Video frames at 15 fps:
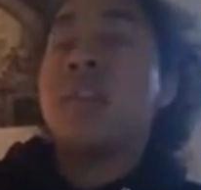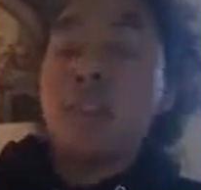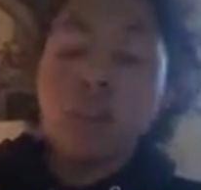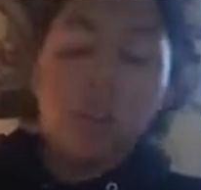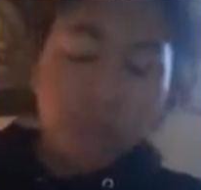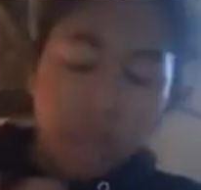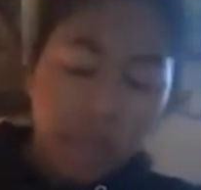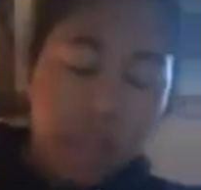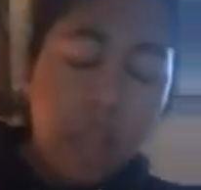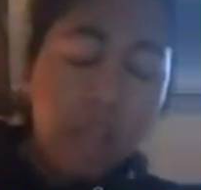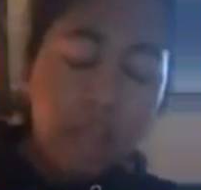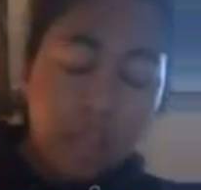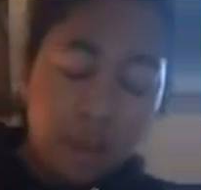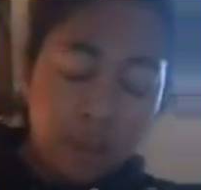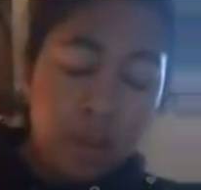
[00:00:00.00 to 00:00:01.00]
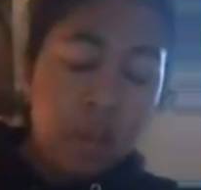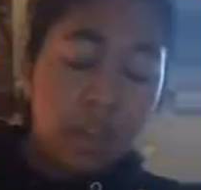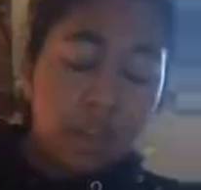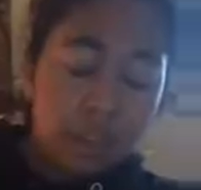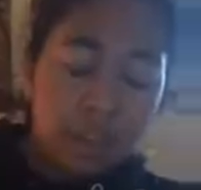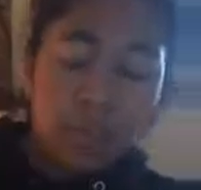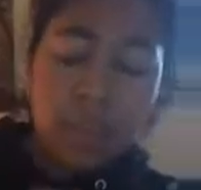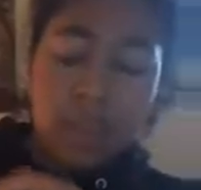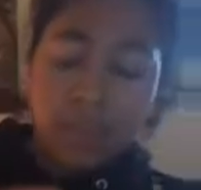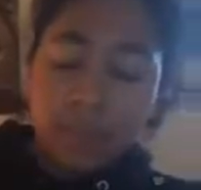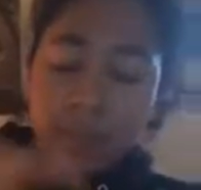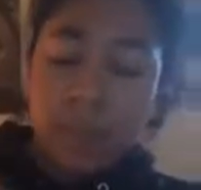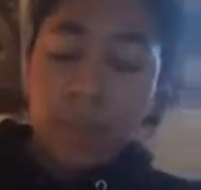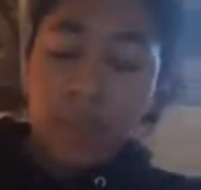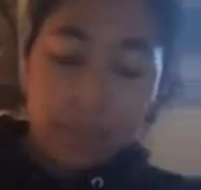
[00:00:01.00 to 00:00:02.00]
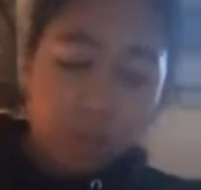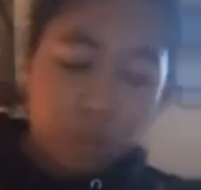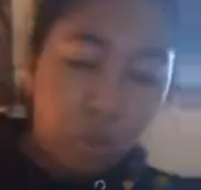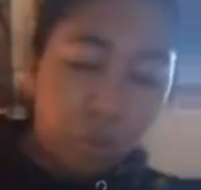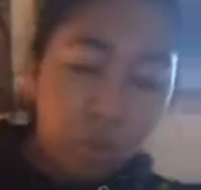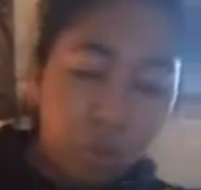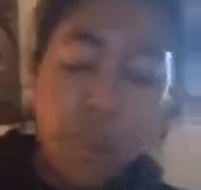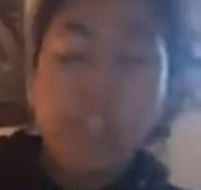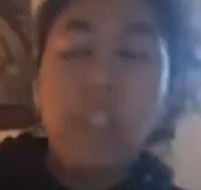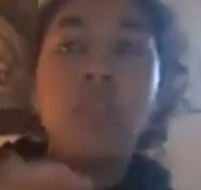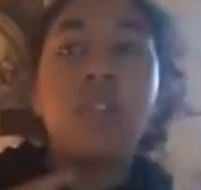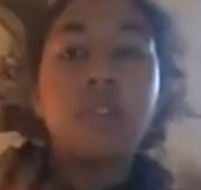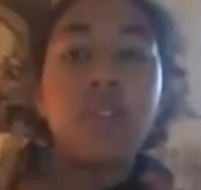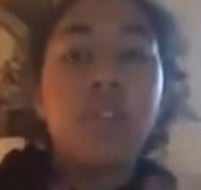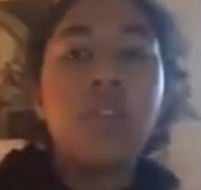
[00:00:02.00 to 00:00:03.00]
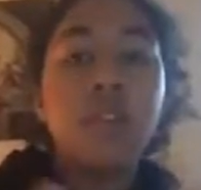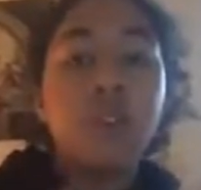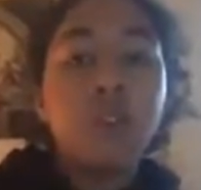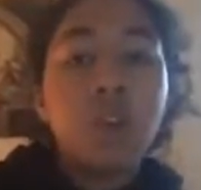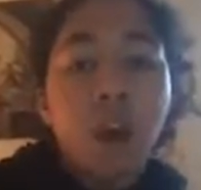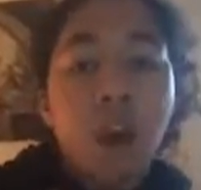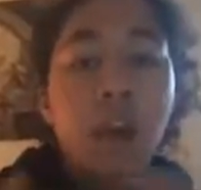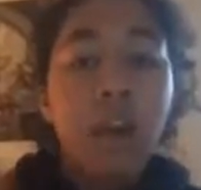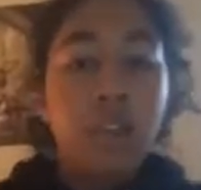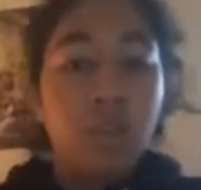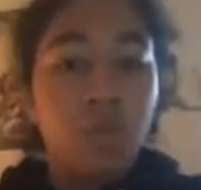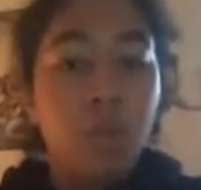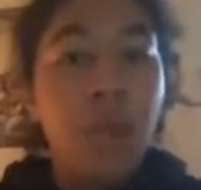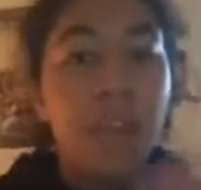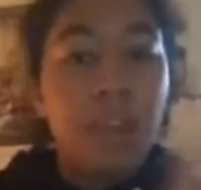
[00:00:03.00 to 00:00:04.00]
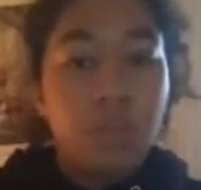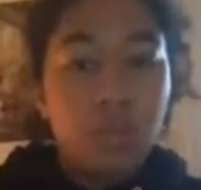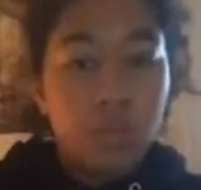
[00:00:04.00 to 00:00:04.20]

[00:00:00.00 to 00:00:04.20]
okay, and then the Second World War, like, you just think, you talk and you write.